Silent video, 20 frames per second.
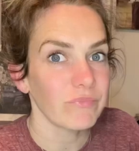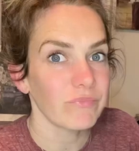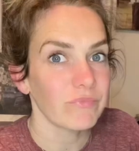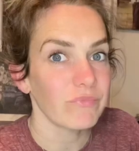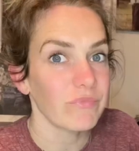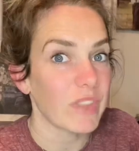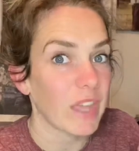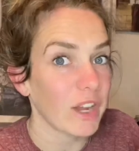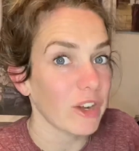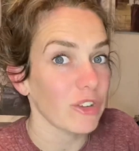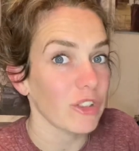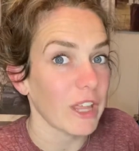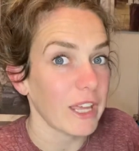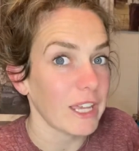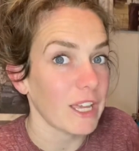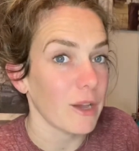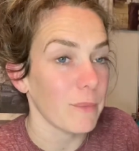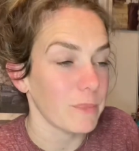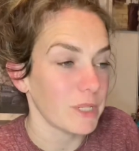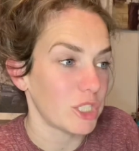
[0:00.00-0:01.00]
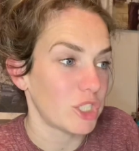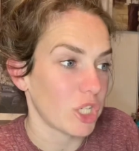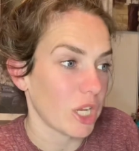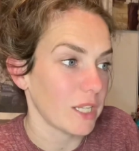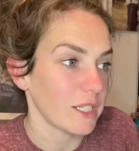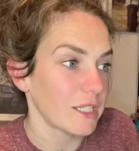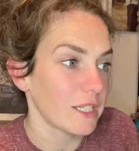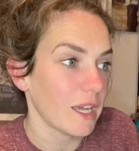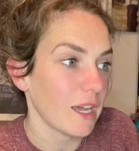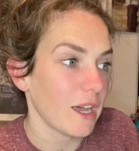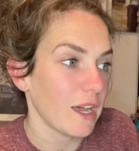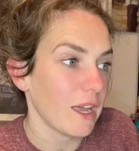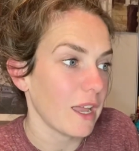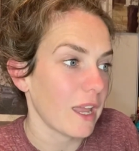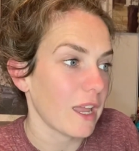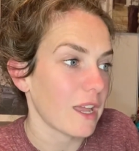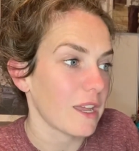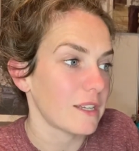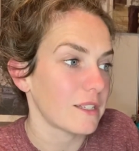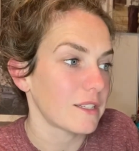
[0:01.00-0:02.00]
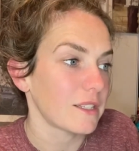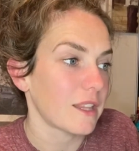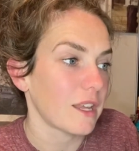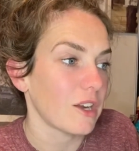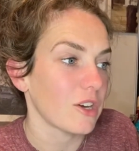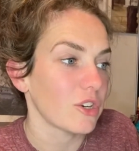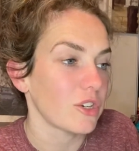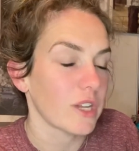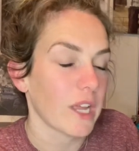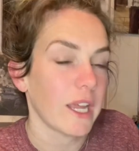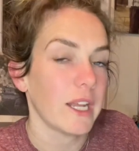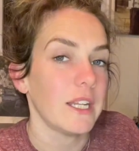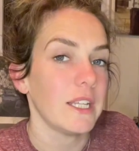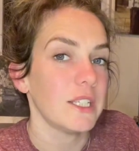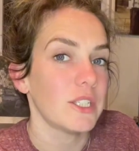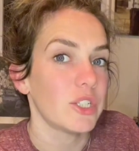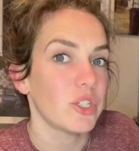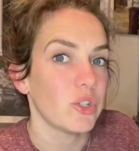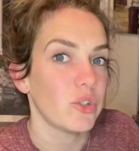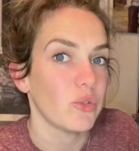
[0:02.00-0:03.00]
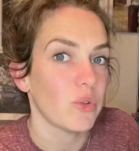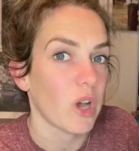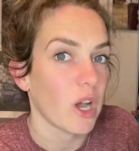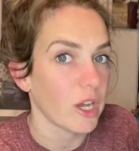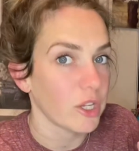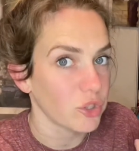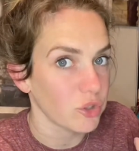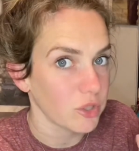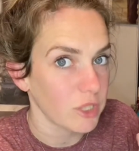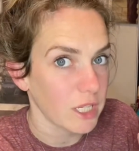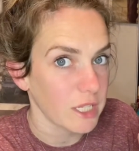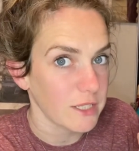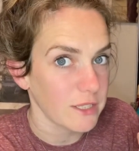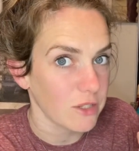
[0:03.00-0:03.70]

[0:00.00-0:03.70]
They are like a magenta, and they are 90 to 100 days to